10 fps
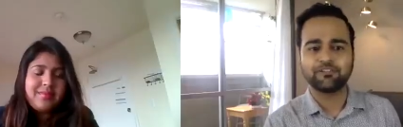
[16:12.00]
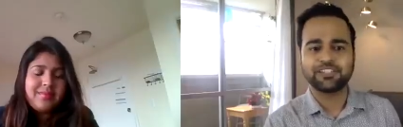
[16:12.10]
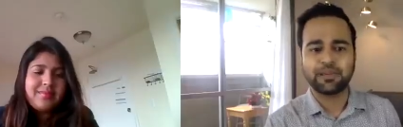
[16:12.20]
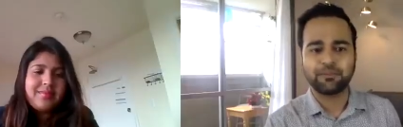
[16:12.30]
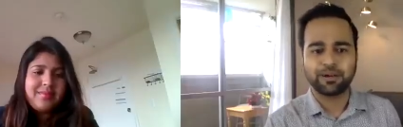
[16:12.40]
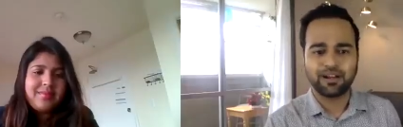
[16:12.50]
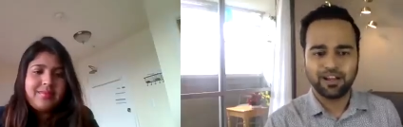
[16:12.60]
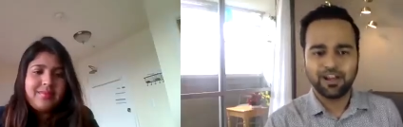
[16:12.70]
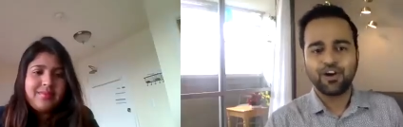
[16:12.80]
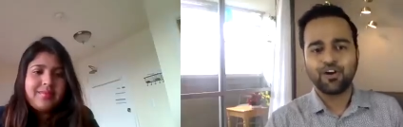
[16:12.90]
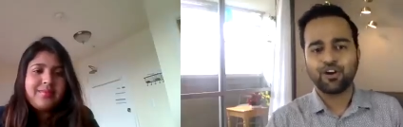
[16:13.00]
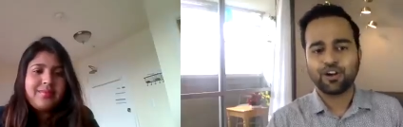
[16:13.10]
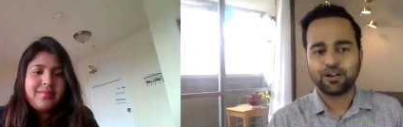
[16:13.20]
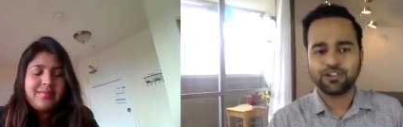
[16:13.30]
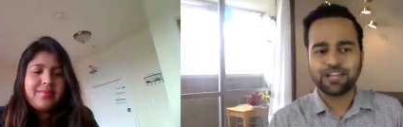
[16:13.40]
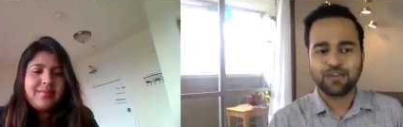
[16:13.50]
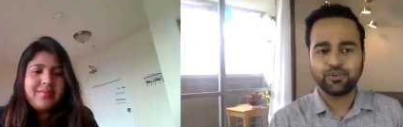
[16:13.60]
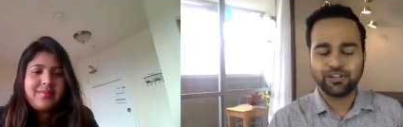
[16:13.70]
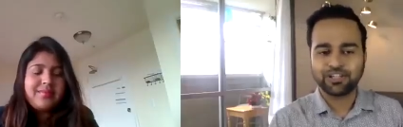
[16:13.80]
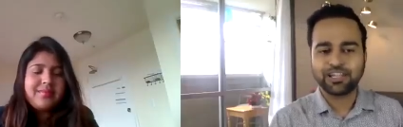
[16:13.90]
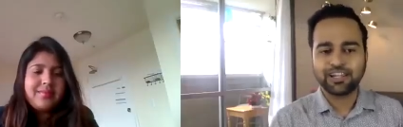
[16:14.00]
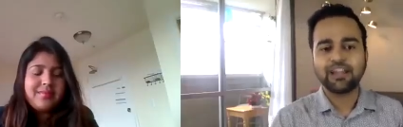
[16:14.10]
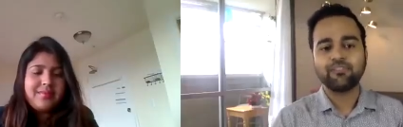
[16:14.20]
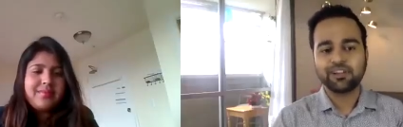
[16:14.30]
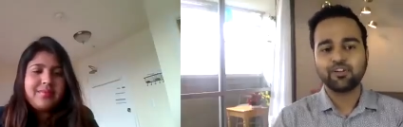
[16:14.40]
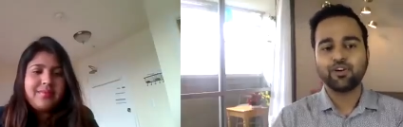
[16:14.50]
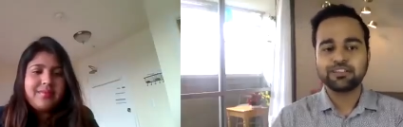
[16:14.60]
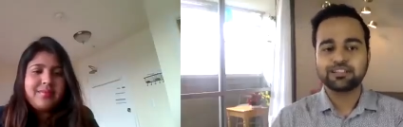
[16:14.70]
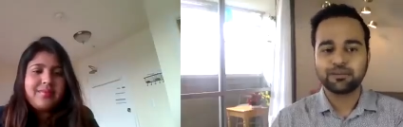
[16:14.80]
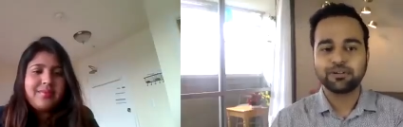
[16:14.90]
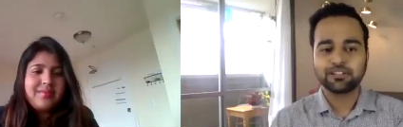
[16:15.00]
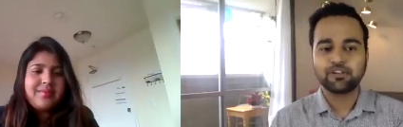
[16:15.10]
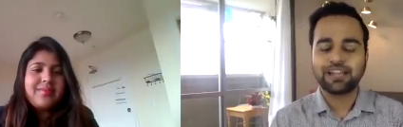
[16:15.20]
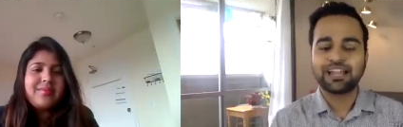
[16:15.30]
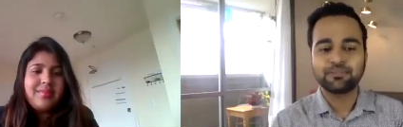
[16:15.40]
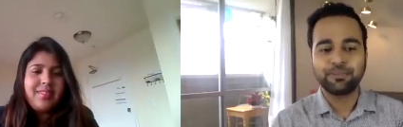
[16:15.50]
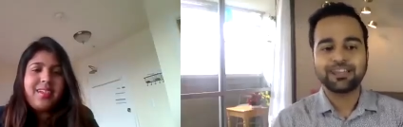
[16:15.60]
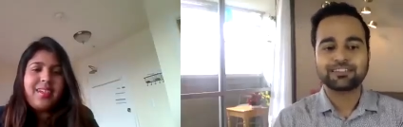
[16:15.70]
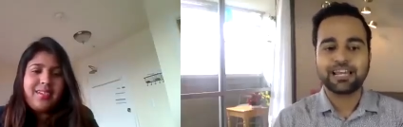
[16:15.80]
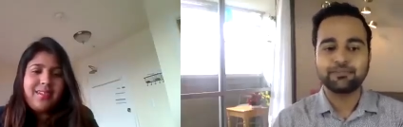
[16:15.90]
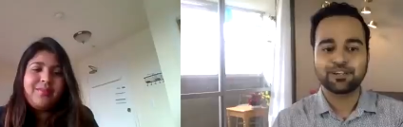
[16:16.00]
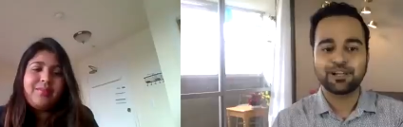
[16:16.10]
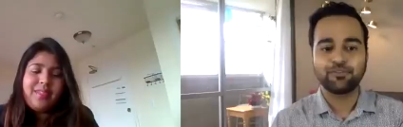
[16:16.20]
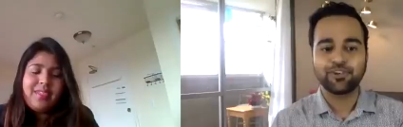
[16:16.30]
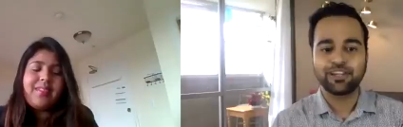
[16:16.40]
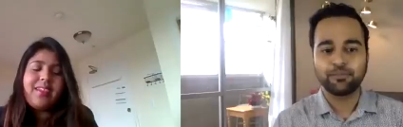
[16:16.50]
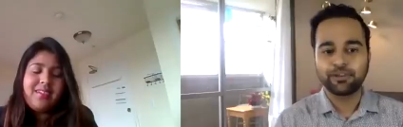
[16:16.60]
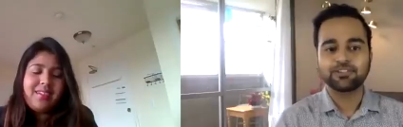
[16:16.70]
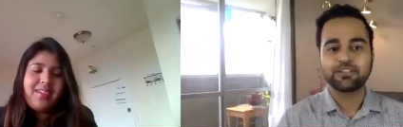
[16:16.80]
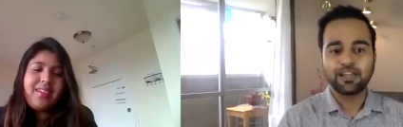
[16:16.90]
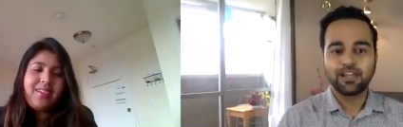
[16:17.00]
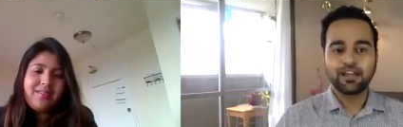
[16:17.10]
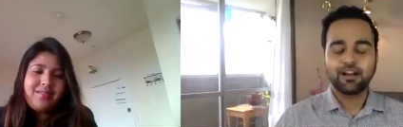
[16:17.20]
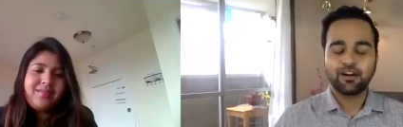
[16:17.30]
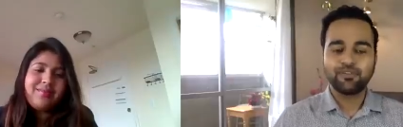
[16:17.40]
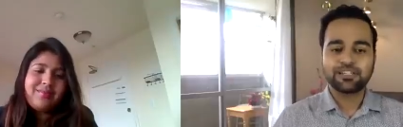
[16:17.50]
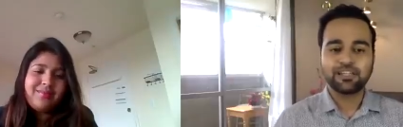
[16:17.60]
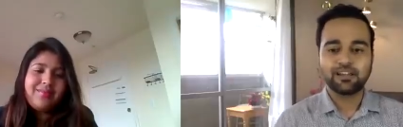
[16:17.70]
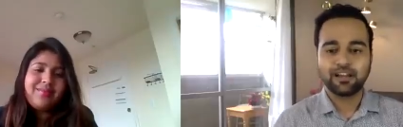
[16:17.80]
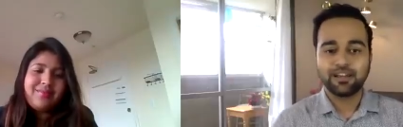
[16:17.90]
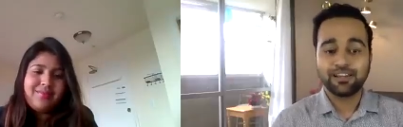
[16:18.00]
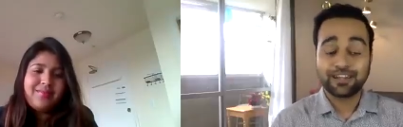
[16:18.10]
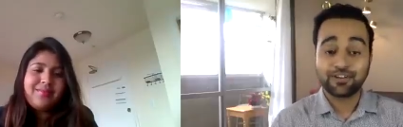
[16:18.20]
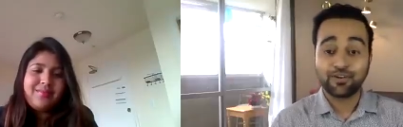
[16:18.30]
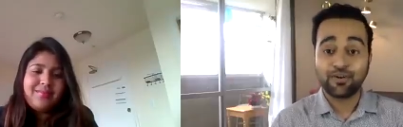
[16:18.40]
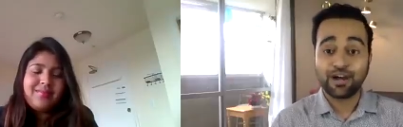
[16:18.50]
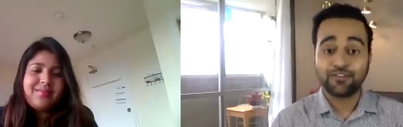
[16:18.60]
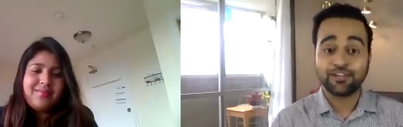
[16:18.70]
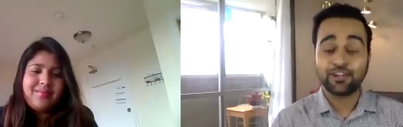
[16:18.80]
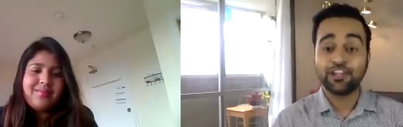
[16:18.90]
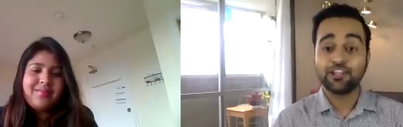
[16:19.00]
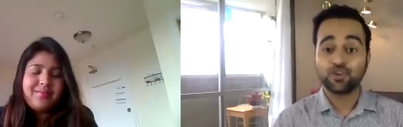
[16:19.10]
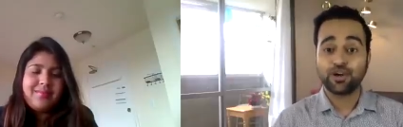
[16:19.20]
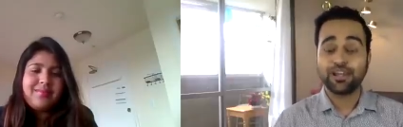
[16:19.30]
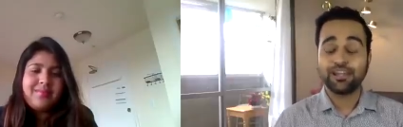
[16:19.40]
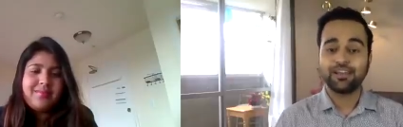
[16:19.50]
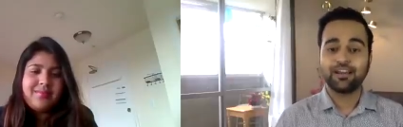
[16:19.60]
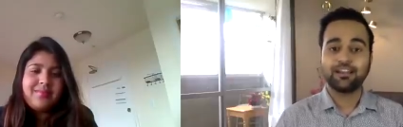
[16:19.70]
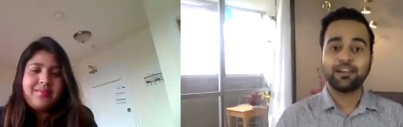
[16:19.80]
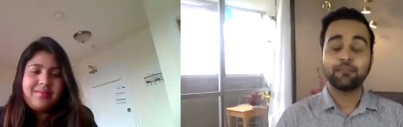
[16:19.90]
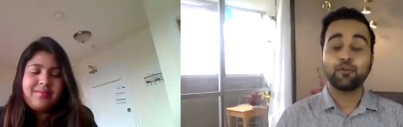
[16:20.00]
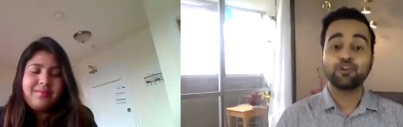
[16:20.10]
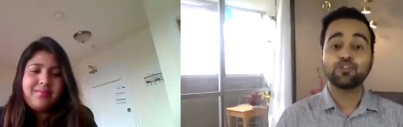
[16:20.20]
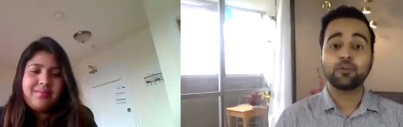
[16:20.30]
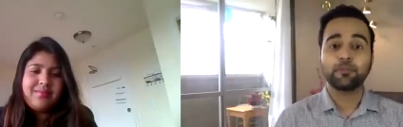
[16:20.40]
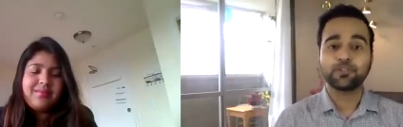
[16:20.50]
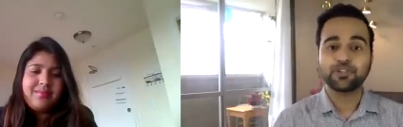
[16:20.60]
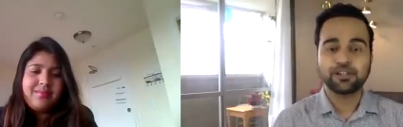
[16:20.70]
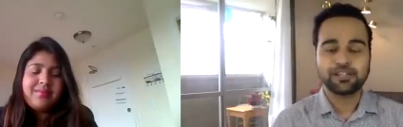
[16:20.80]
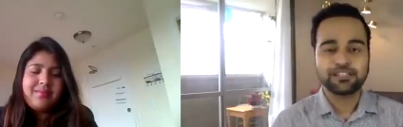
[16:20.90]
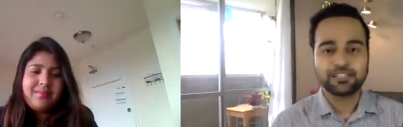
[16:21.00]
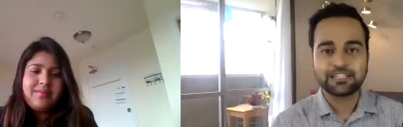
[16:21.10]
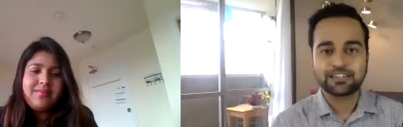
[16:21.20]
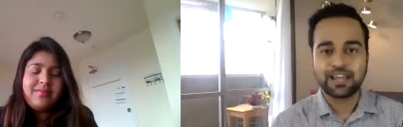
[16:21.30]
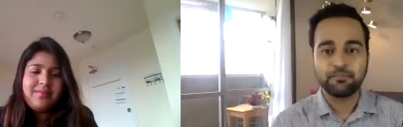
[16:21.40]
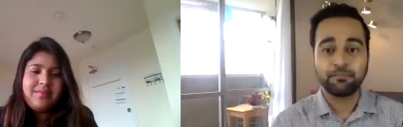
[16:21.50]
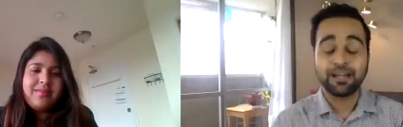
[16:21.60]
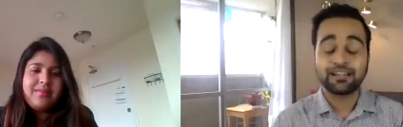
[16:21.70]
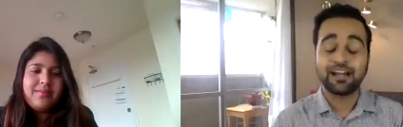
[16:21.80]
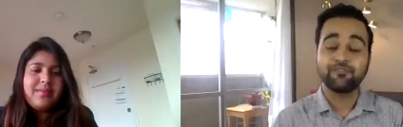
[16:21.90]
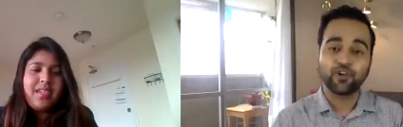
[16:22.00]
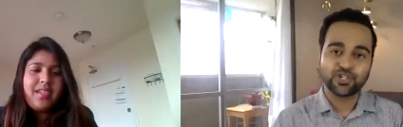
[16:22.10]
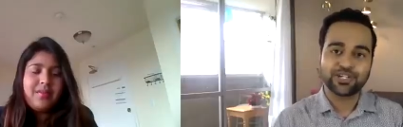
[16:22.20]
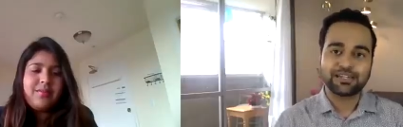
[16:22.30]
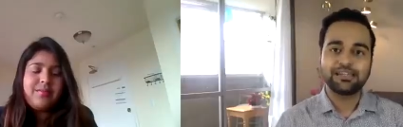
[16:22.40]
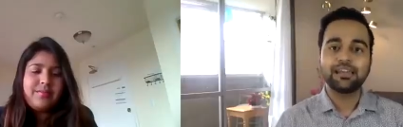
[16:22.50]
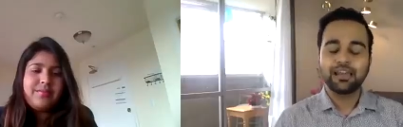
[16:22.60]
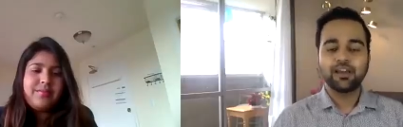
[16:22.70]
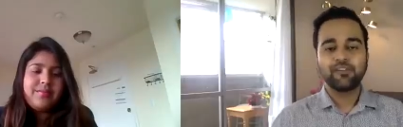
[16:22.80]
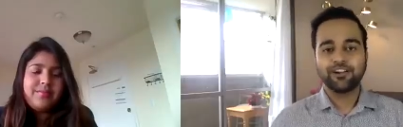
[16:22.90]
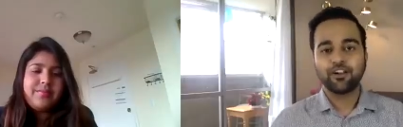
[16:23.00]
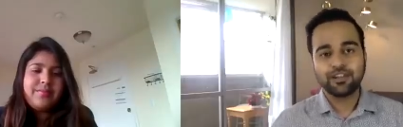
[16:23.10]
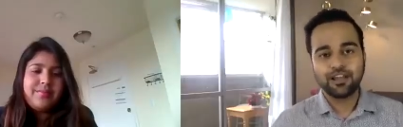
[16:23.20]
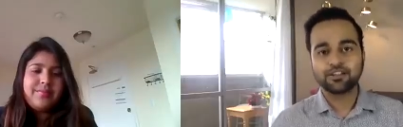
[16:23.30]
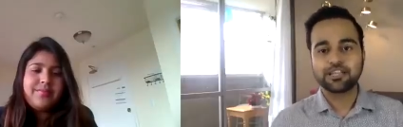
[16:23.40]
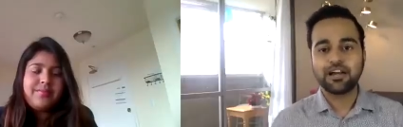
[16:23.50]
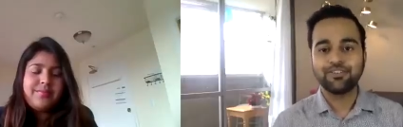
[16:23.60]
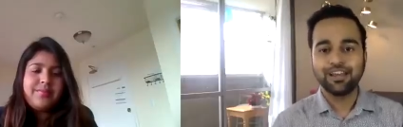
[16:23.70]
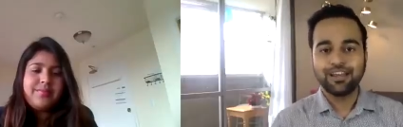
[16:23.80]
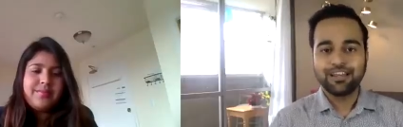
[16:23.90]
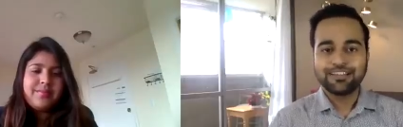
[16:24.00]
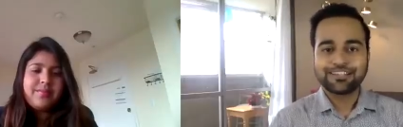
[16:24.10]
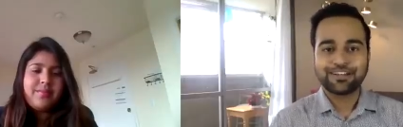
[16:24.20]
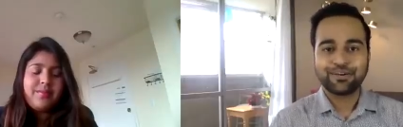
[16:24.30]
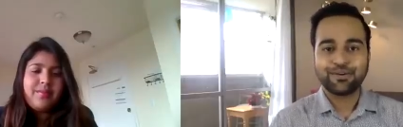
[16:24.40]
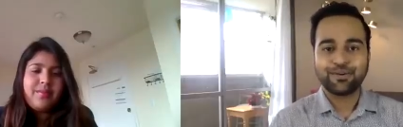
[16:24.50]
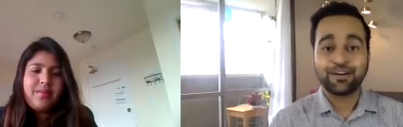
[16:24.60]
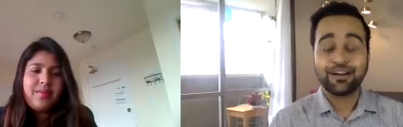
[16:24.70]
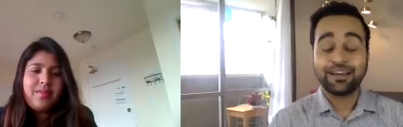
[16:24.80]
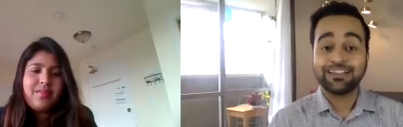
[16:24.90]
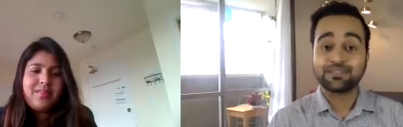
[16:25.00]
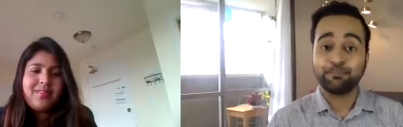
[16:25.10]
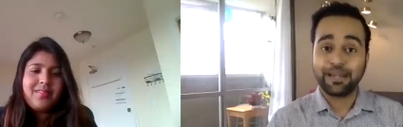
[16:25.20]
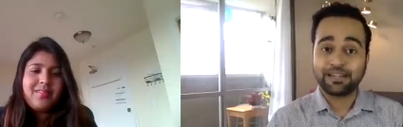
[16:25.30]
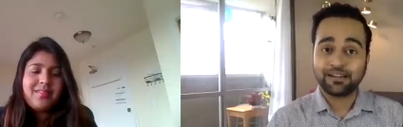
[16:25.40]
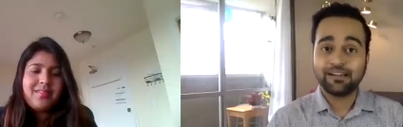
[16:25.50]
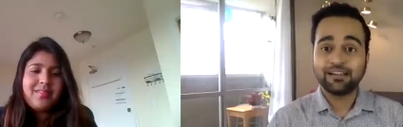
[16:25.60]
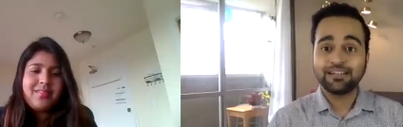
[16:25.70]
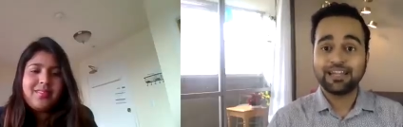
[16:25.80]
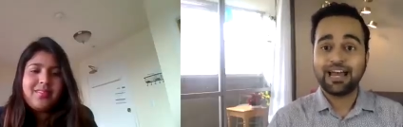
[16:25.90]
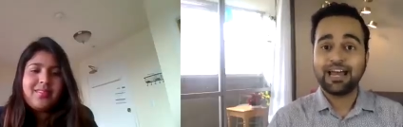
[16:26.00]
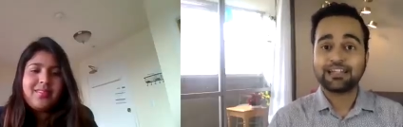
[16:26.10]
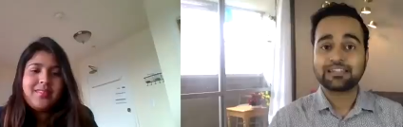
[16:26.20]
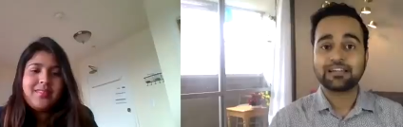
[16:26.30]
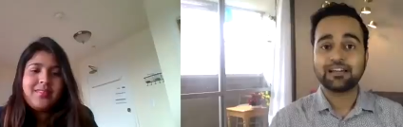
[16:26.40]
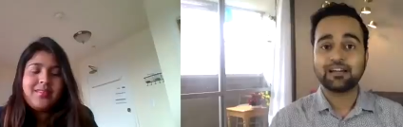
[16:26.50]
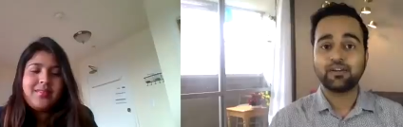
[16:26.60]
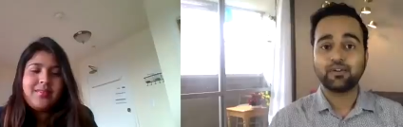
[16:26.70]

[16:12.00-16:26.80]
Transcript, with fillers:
Speaker 1: of December or January, we think that we'll go in summers. You know, that's the best time to come over here, because obviously uh, you can go out, you can enjoy, uh, there are more job opportunities in this time, but unfortunately we're all locked down. So uh, it's better that uh,